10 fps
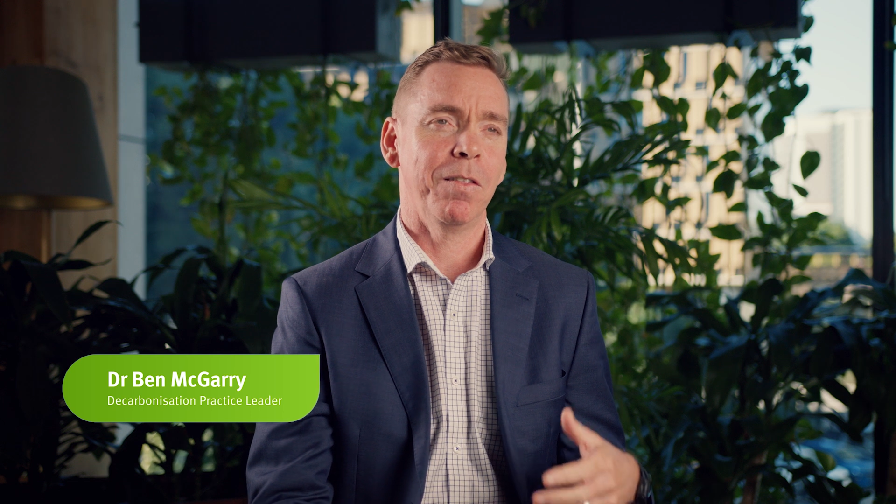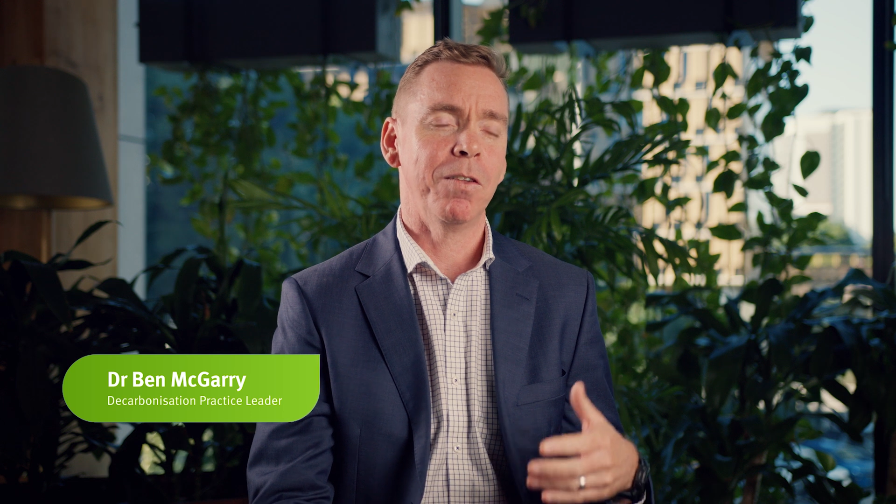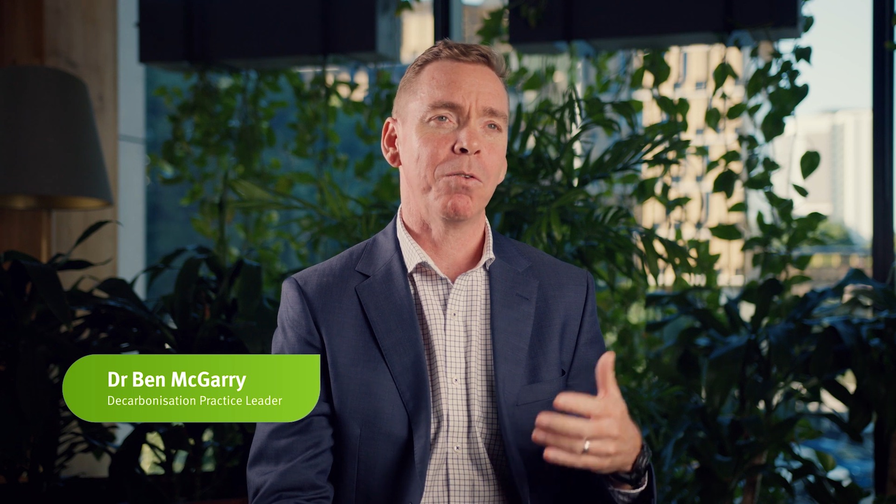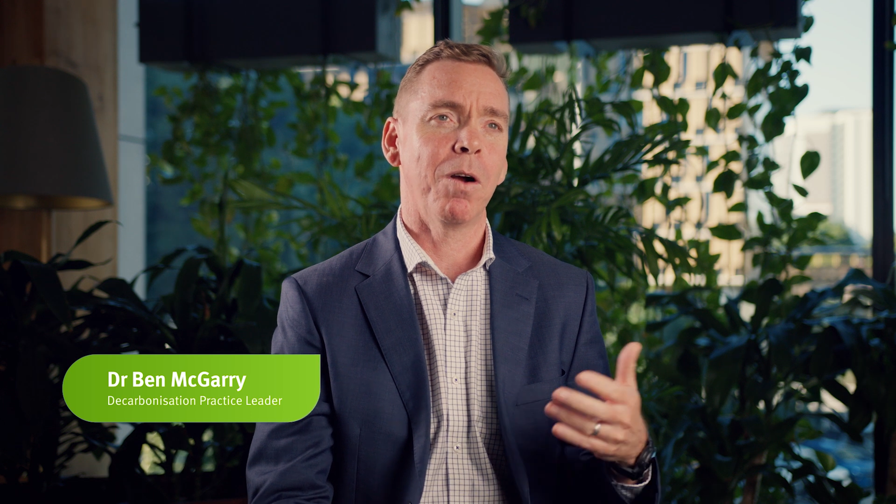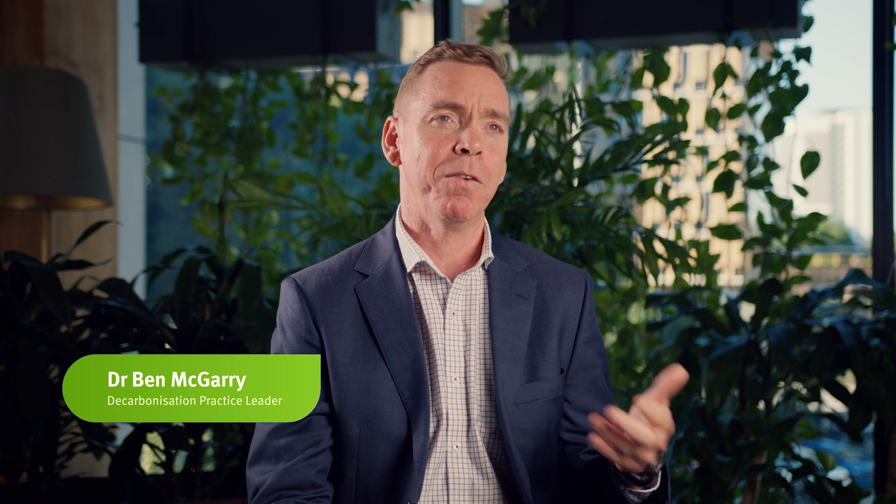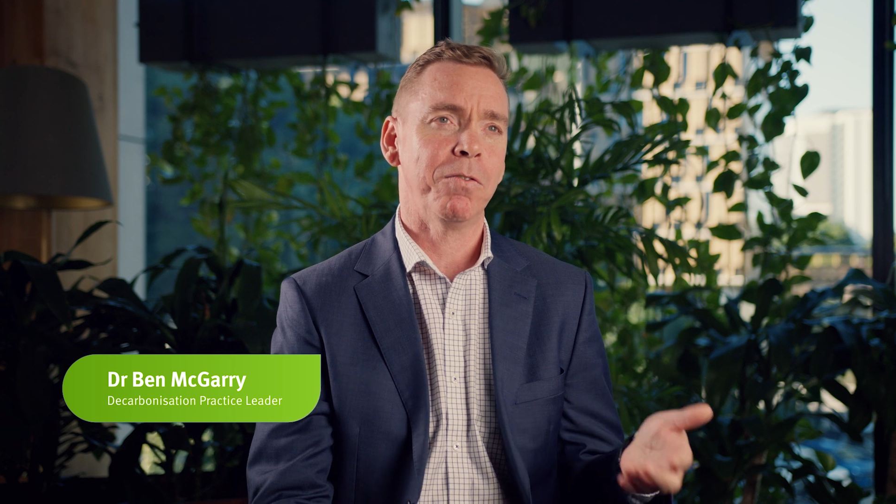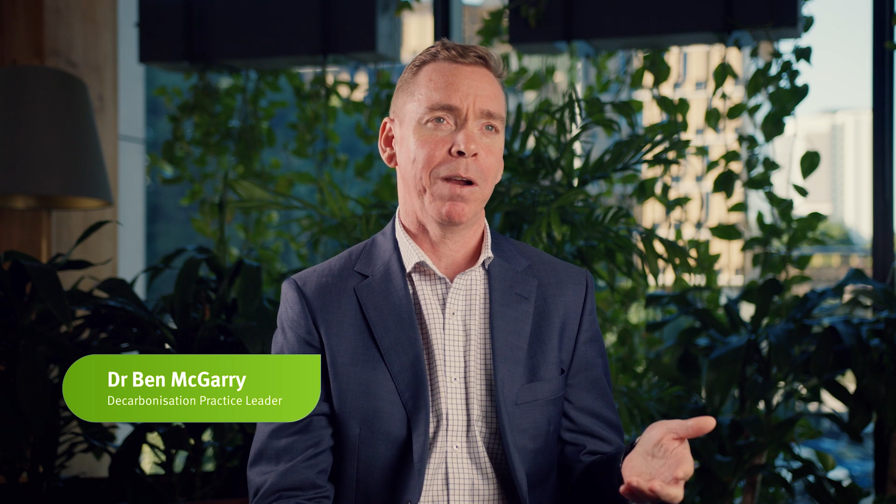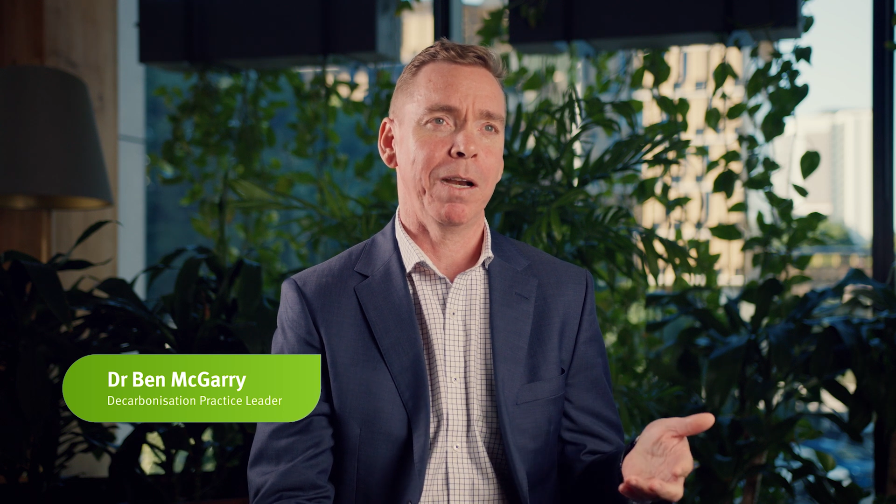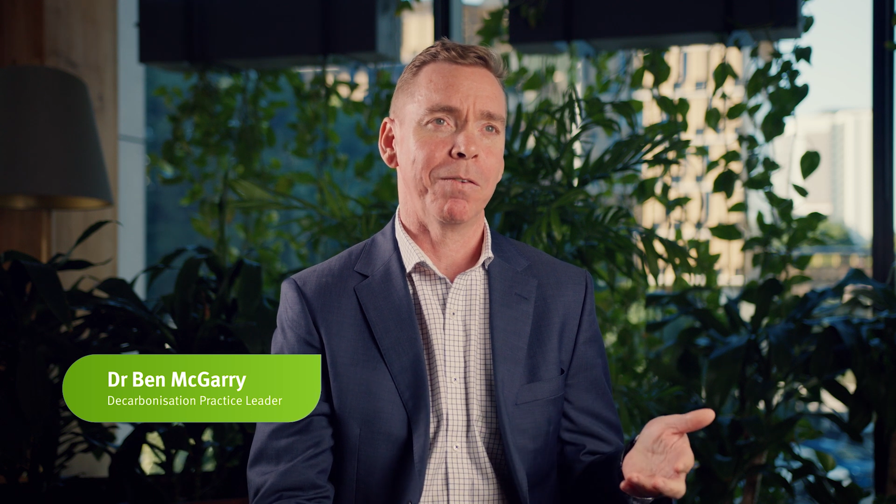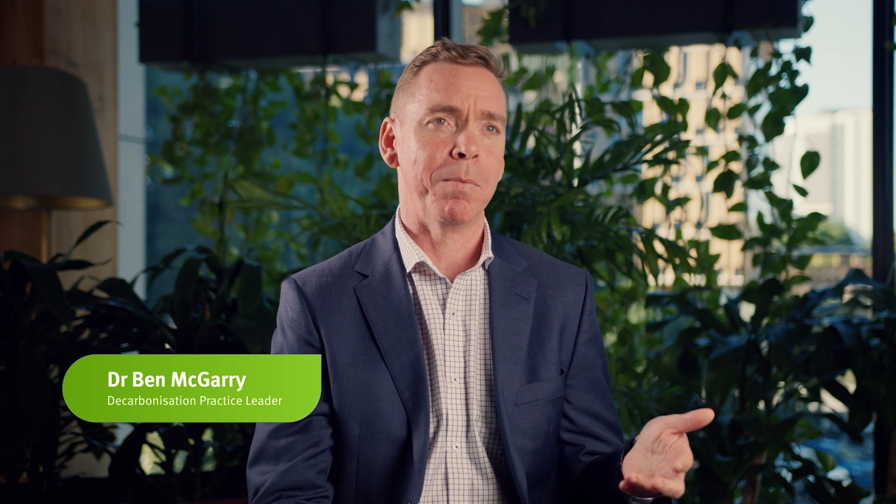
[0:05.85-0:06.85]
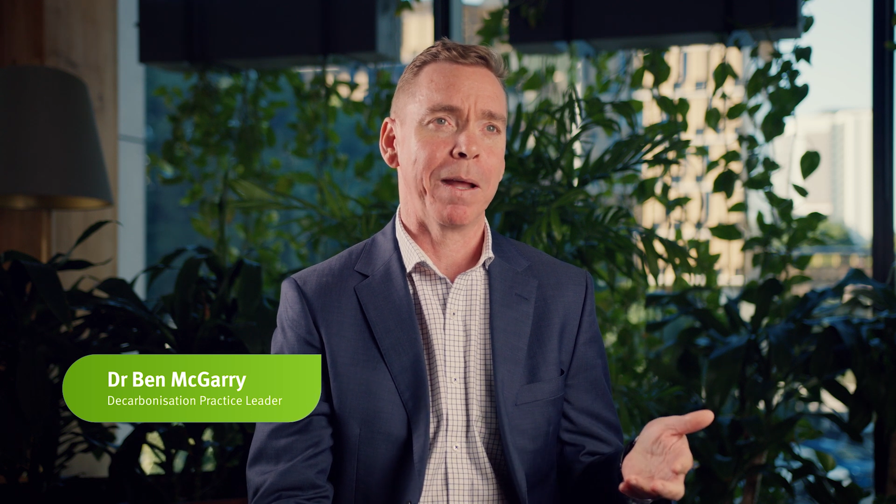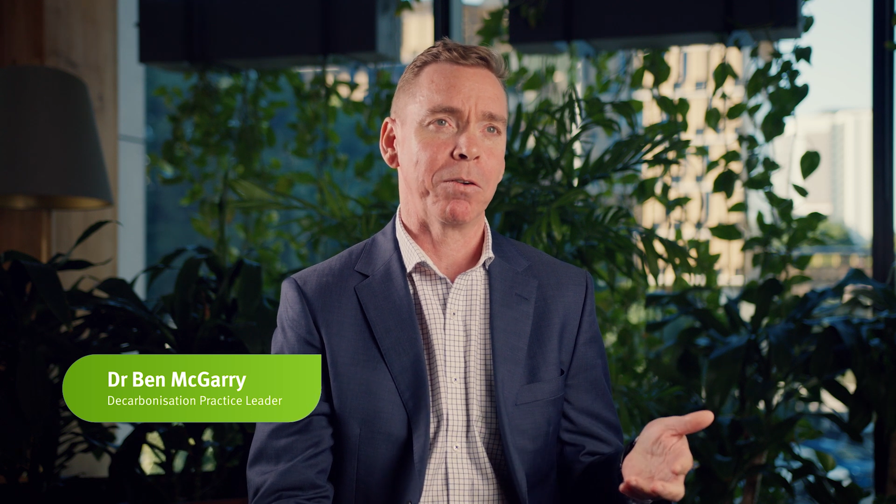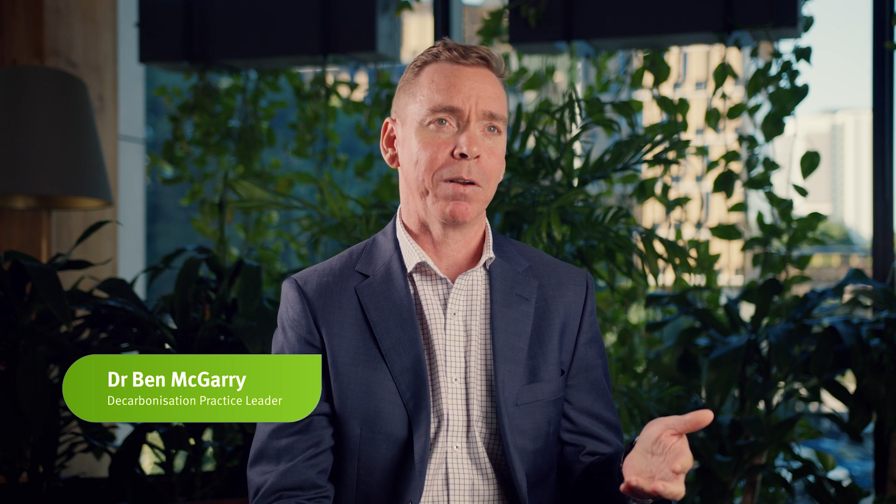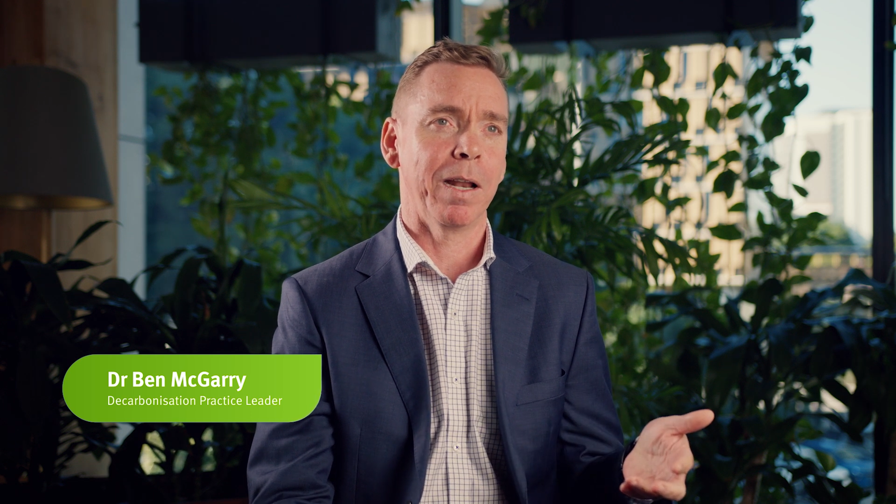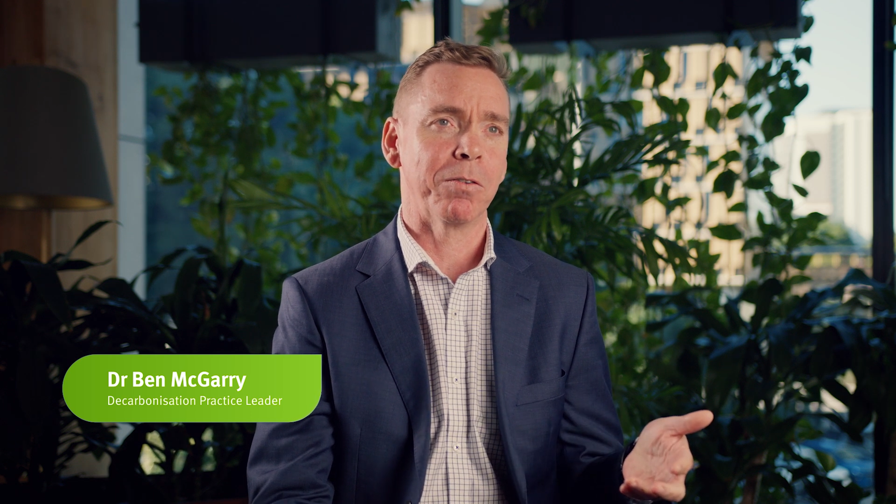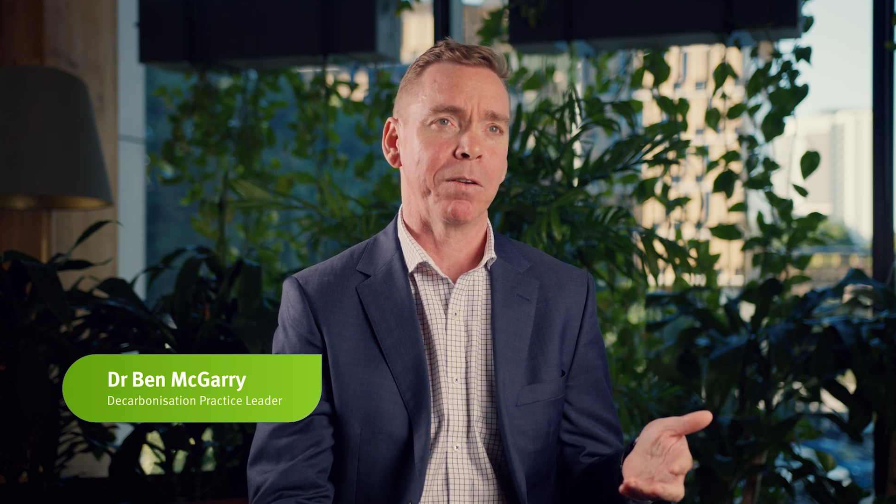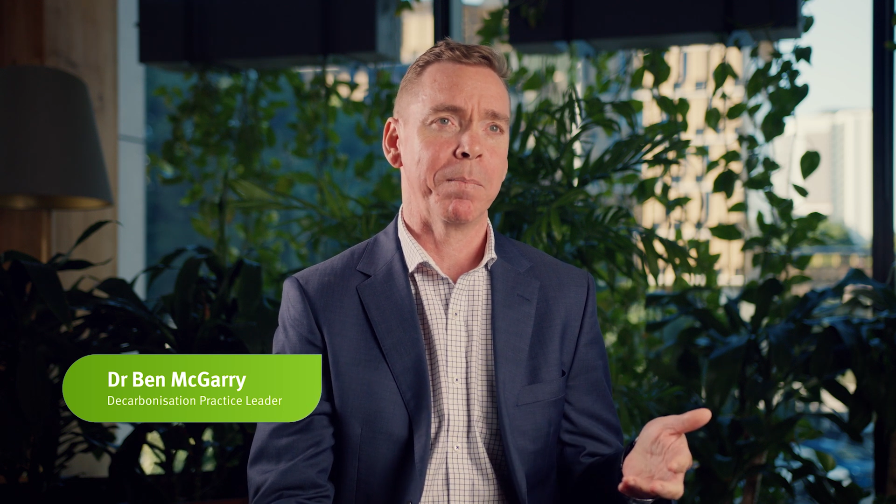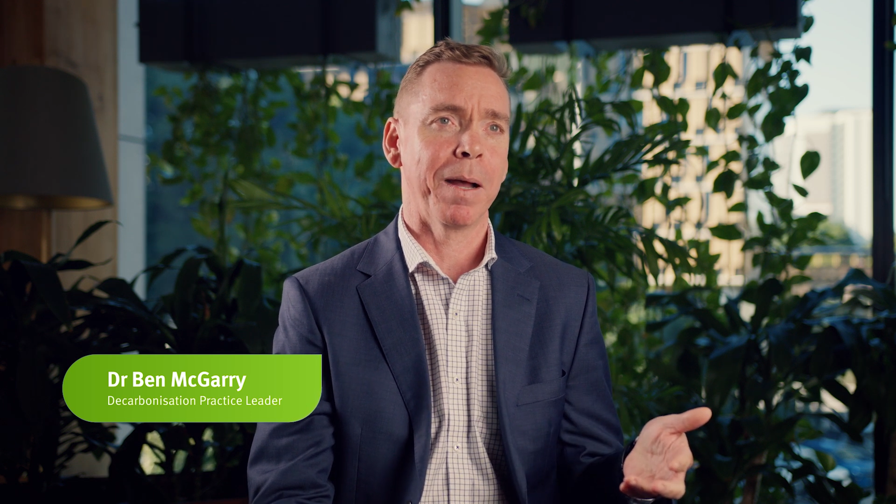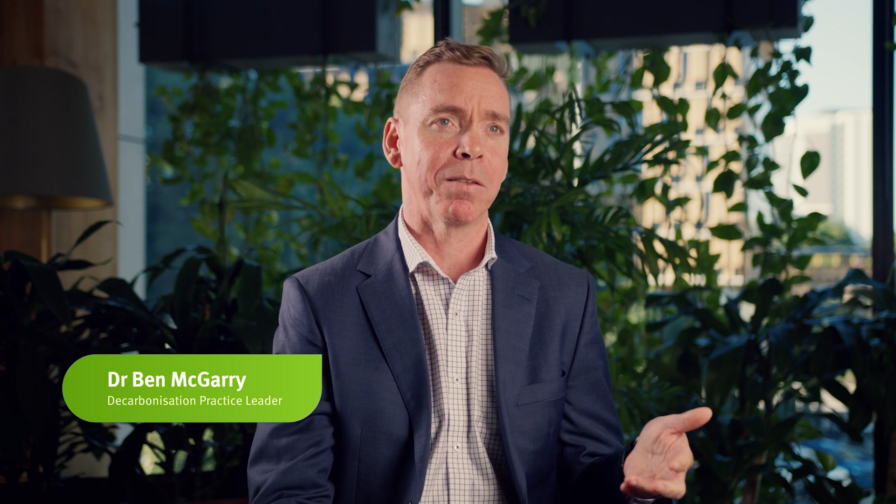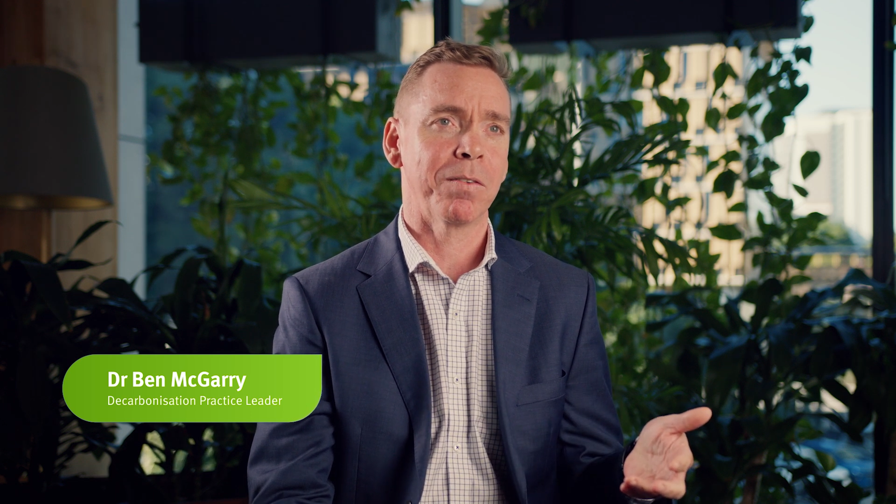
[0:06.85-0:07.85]
the drivetrain of a battery electric
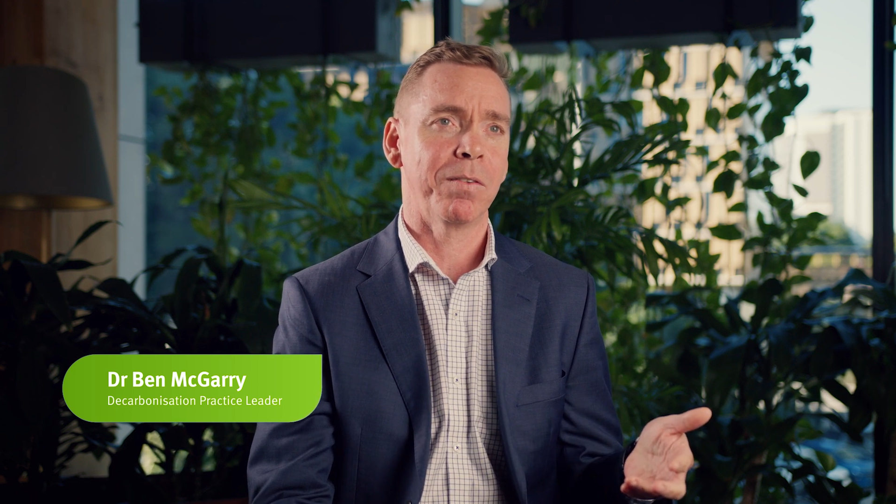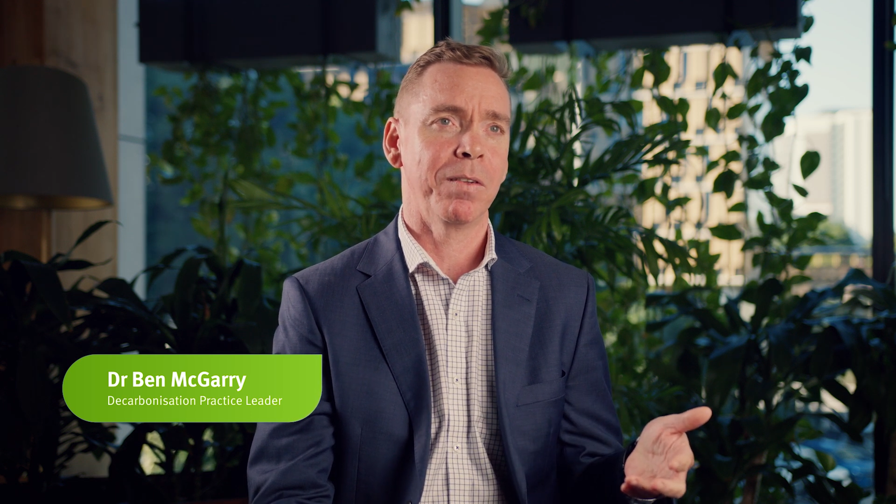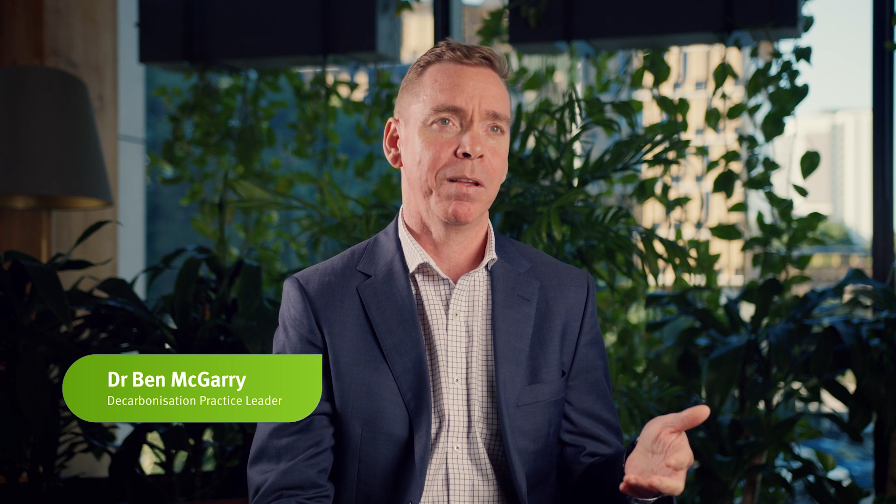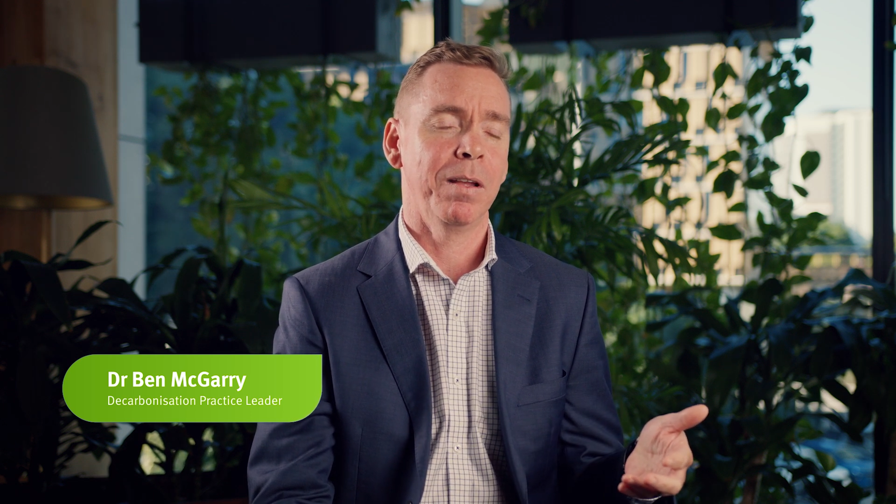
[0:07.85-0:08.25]
bus